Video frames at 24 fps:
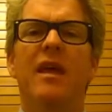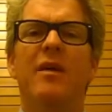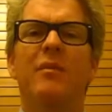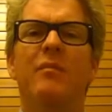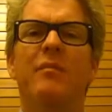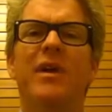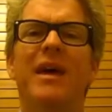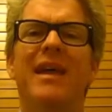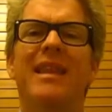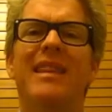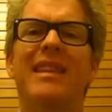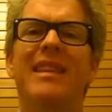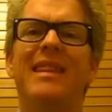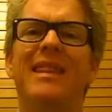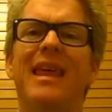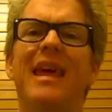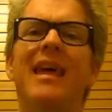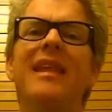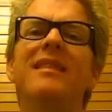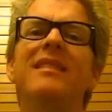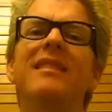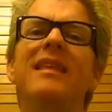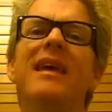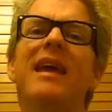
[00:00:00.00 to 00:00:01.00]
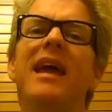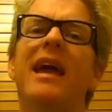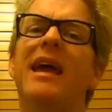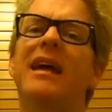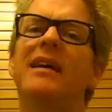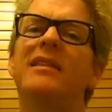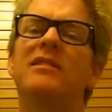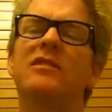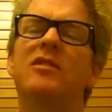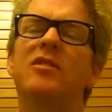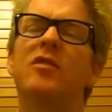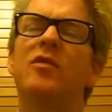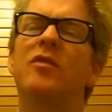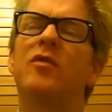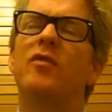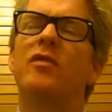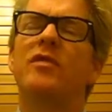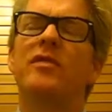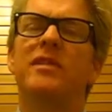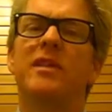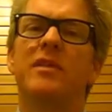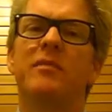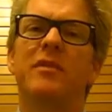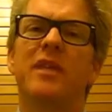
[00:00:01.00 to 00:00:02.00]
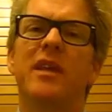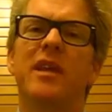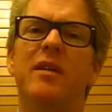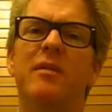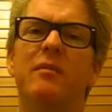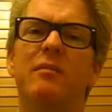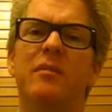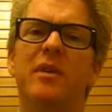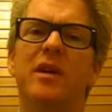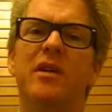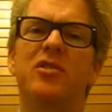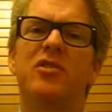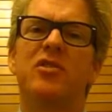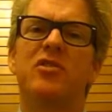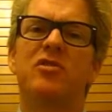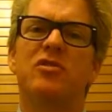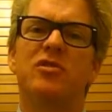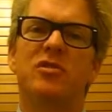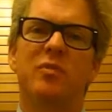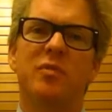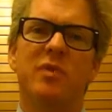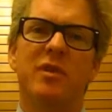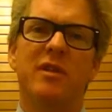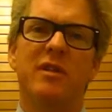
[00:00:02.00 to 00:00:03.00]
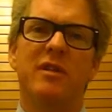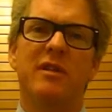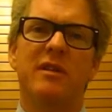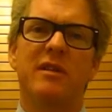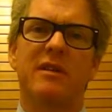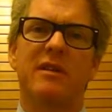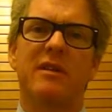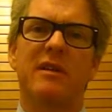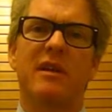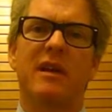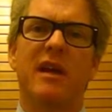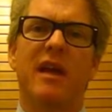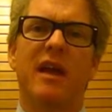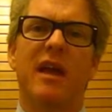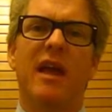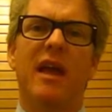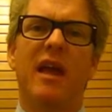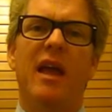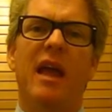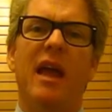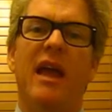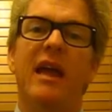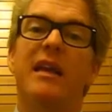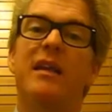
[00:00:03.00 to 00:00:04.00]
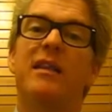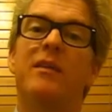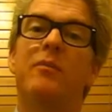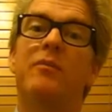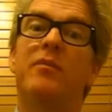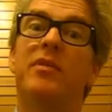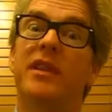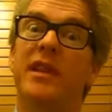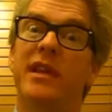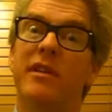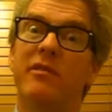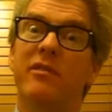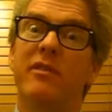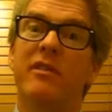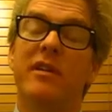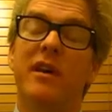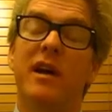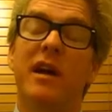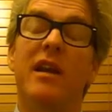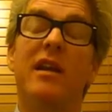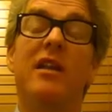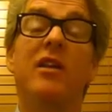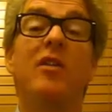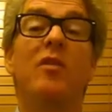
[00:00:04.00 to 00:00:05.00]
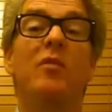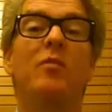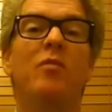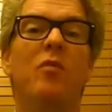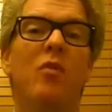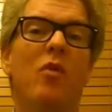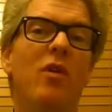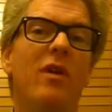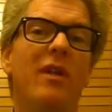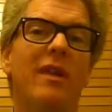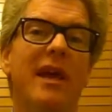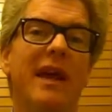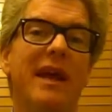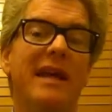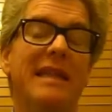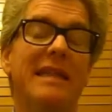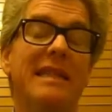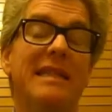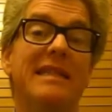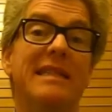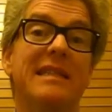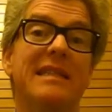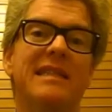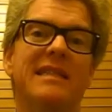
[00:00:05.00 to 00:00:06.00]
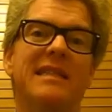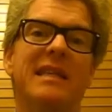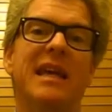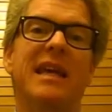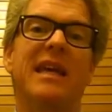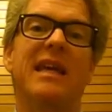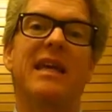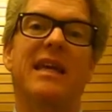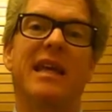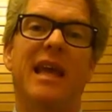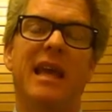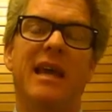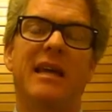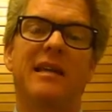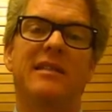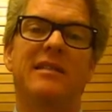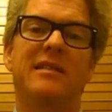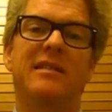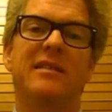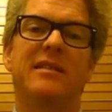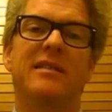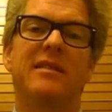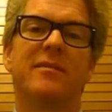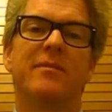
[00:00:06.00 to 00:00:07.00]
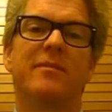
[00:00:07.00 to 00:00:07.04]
But then they ask you for something much smaller, and believe it or not, you're more likely to say yes.